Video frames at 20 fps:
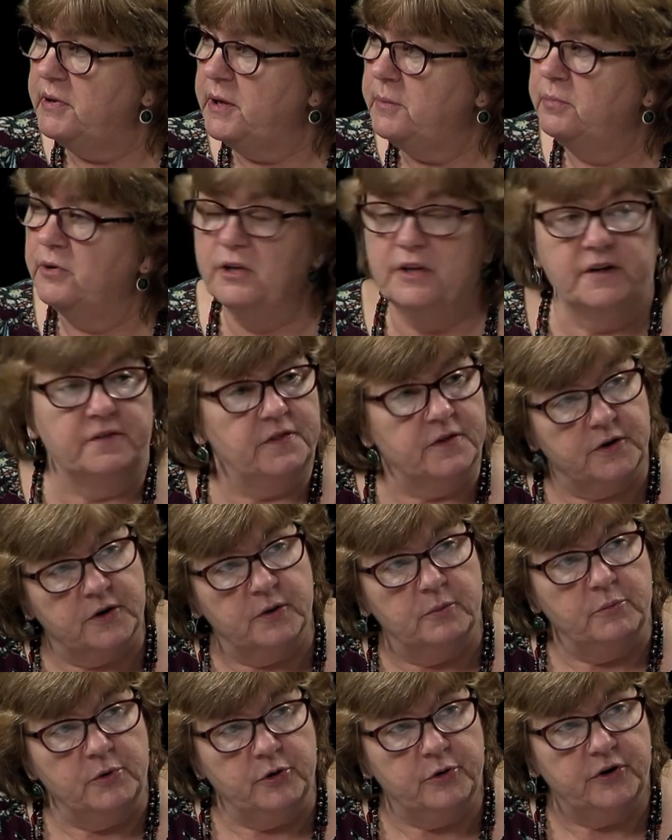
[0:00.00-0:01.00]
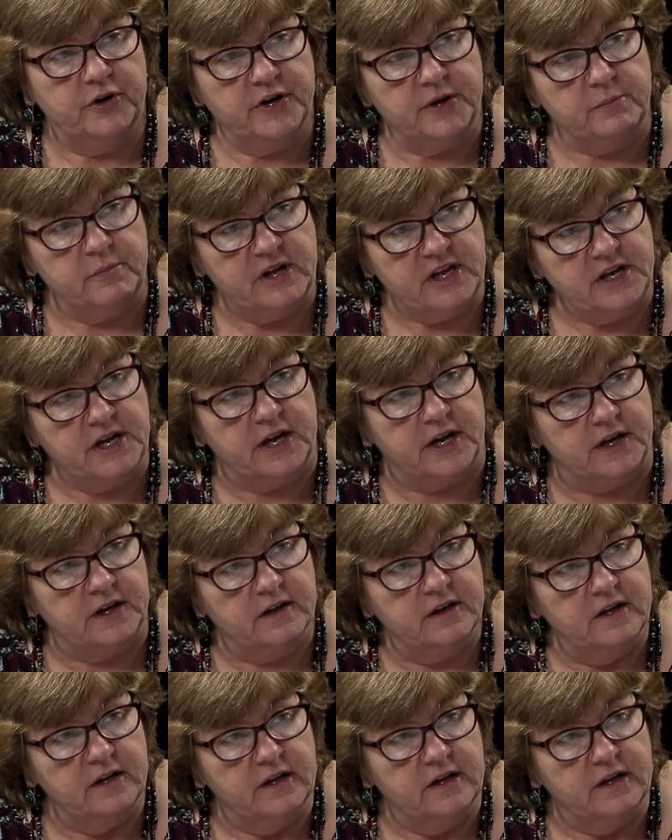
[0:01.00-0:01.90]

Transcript: people at the community meeting.